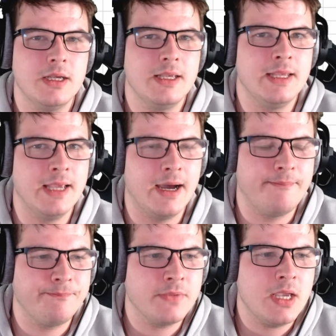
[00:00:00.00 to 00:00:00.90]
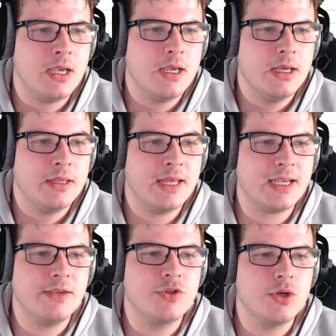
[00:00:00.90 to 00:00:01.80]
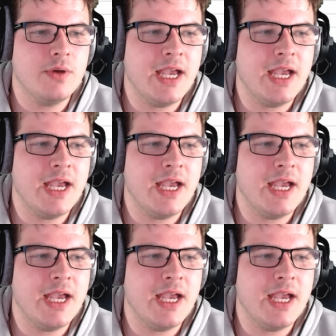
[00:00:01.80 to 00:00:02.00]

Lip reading: Yeah, that gives you